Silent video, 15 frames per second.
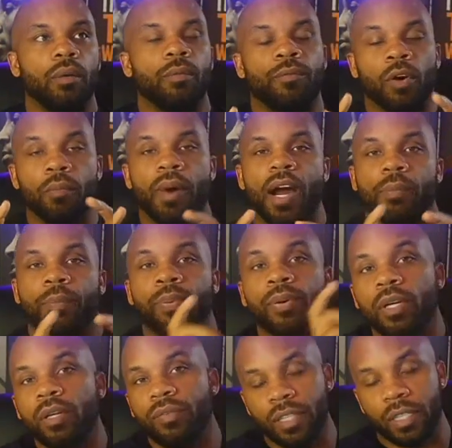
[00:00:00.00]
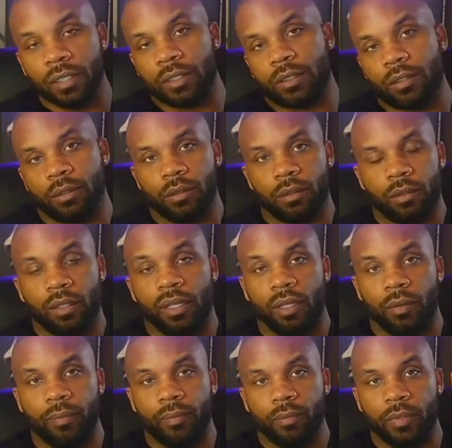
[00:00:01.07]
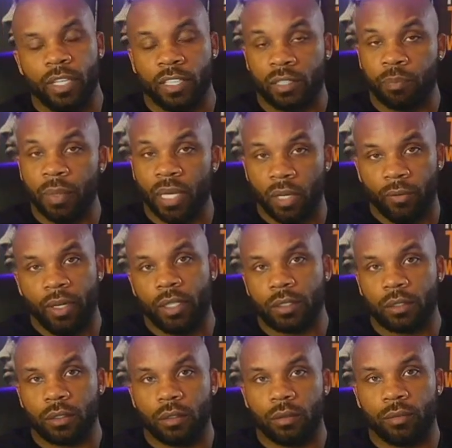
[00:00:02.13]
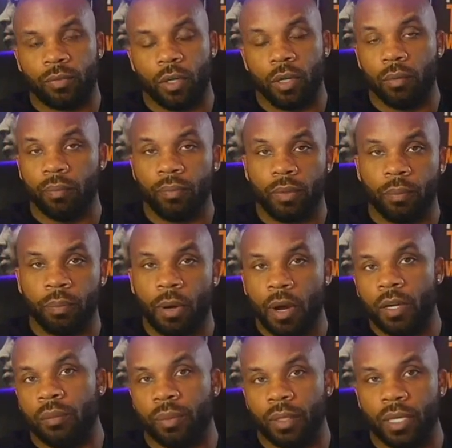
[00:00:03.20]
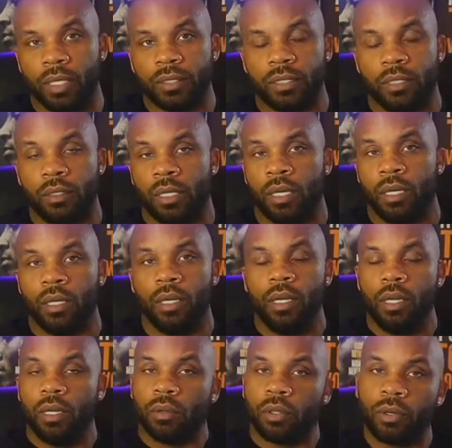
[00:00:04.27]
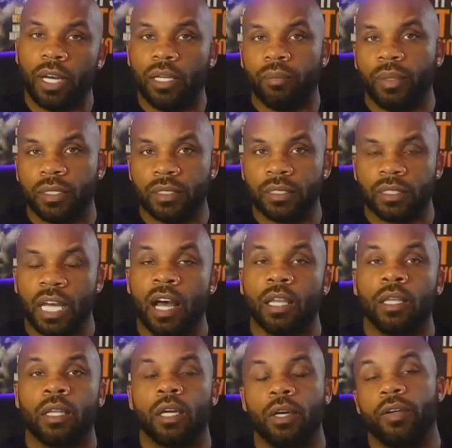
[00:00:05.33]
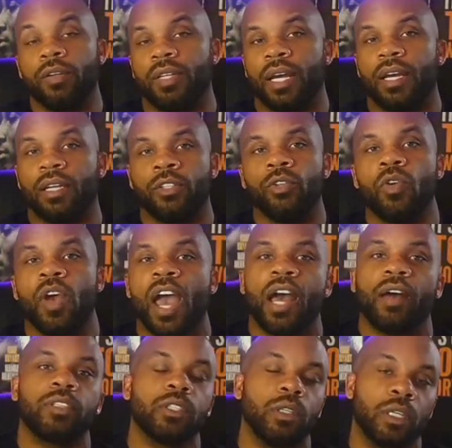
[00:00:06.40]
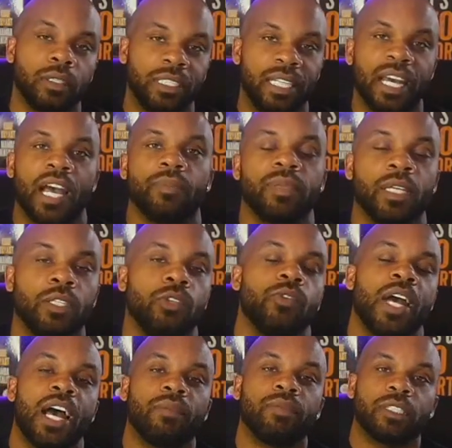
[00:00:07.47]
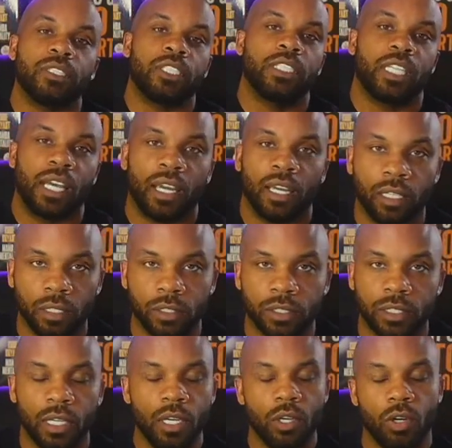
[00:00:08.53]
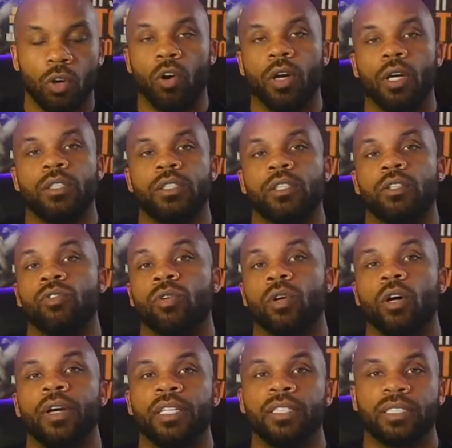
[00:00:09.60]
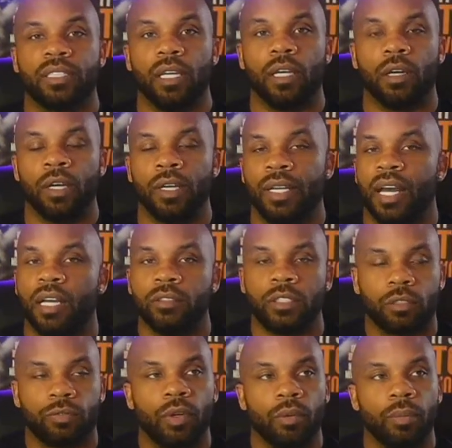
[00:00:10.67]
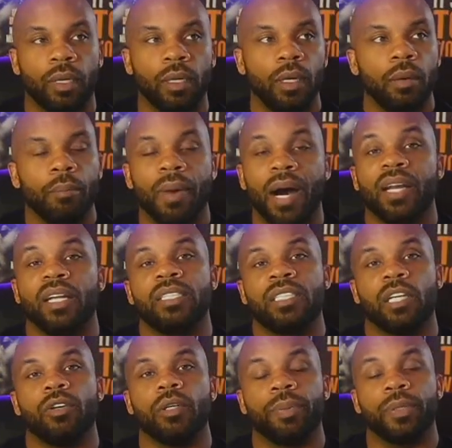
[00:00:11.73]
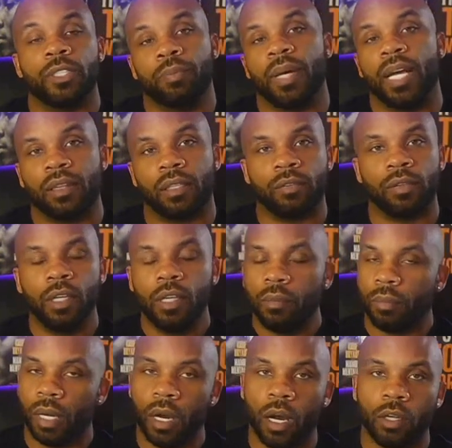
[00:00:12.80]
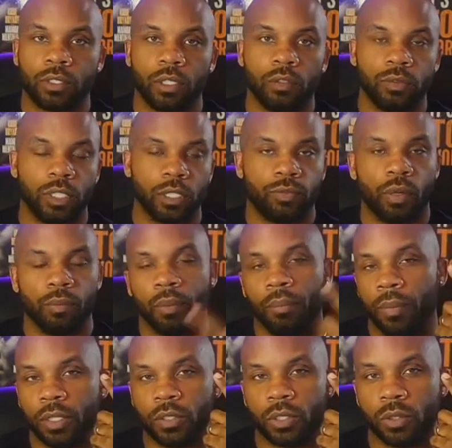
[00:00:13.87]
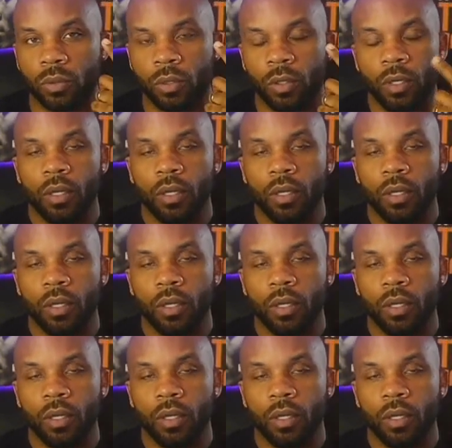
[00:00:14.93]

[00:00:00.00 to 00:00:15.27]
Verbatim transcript: from my previous experience from the party bus and, and credit business, I learned that you have to adapt and you have to change in order to grow and scale, and not just from a monetary perspective, but also just from a mental